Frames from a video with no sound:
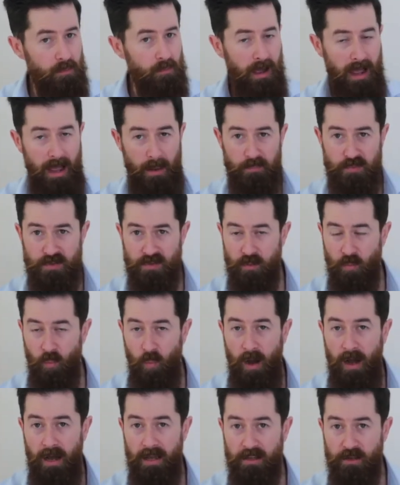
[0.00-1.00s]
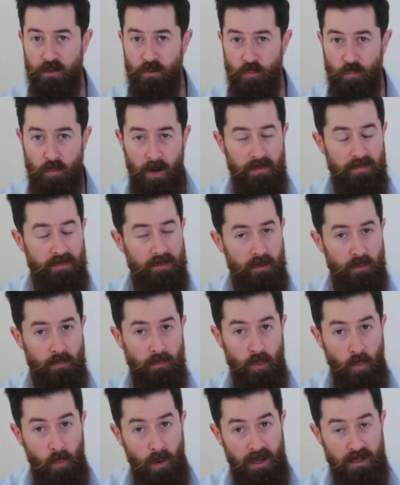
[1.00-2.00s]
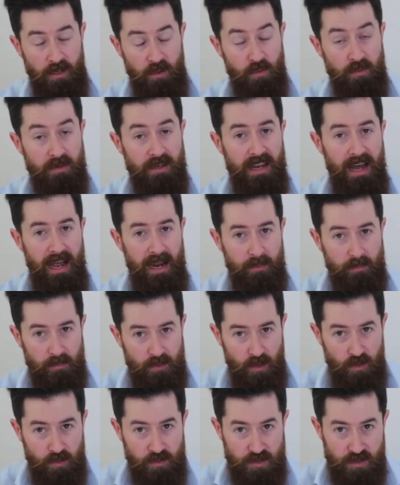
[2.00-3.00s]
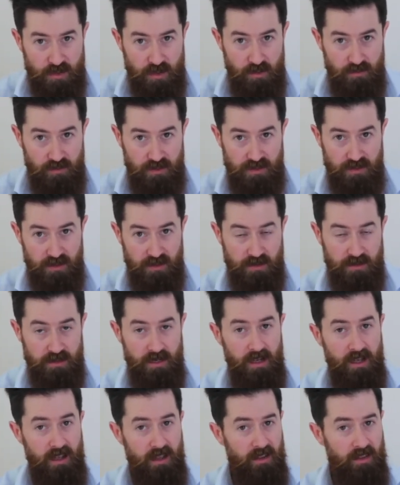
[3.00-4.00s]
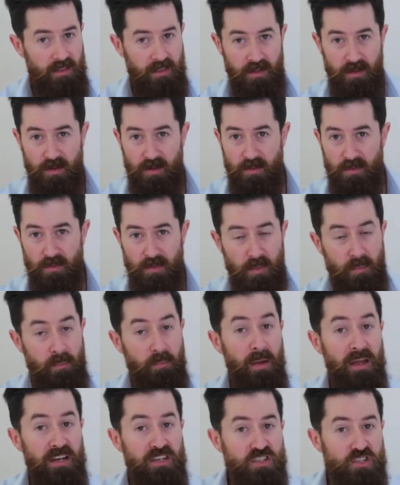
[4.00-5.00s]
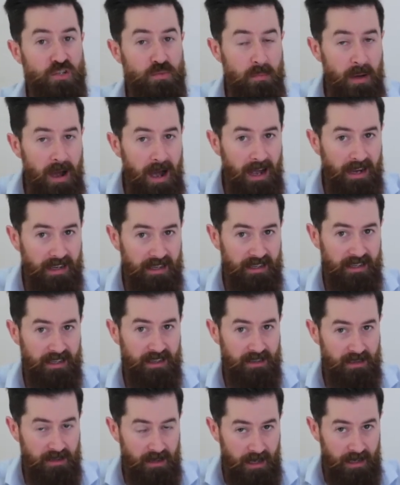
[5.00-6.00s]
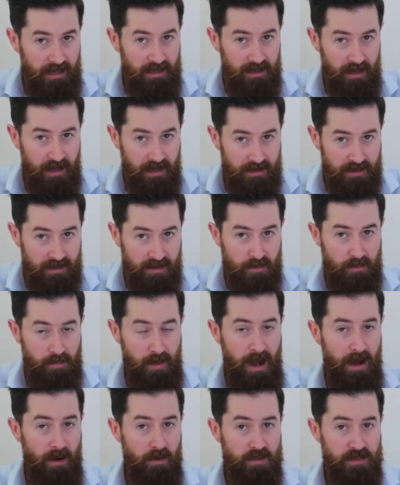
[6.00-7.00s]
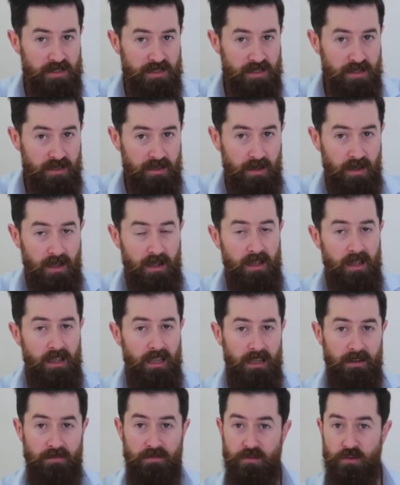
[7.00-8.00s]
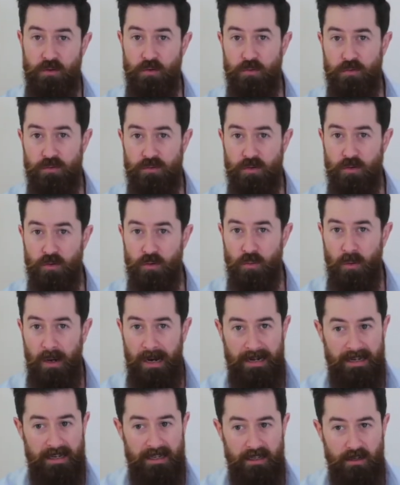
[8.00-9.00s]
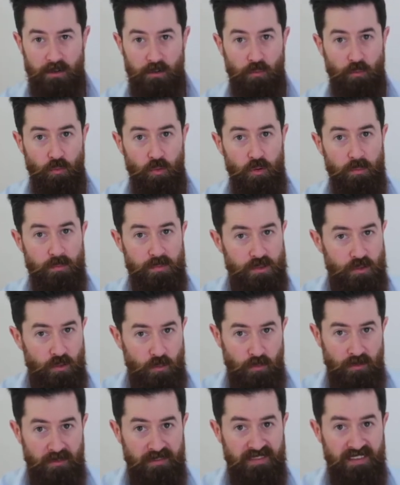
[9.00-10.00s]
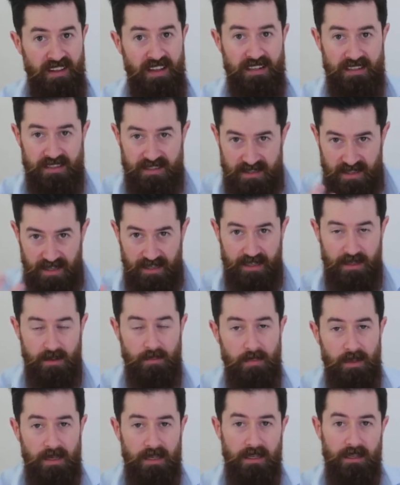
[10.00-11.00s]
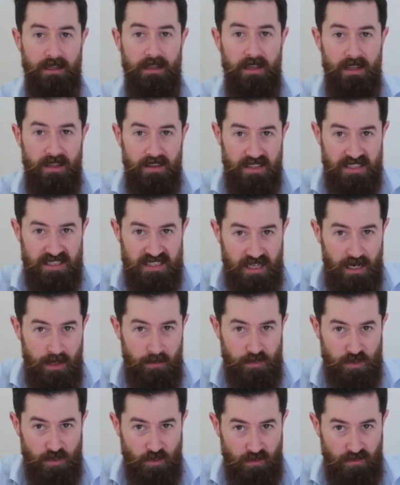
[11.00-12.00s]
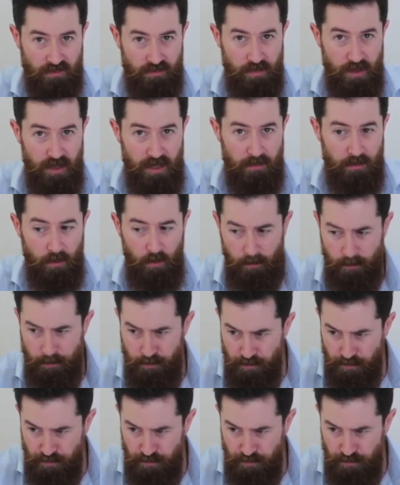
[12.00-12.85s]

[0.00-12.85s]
Perhaps the way you run them, the way you name those services, the benchmarking and comparison. If you do any groups or events, they can be the same sort of people.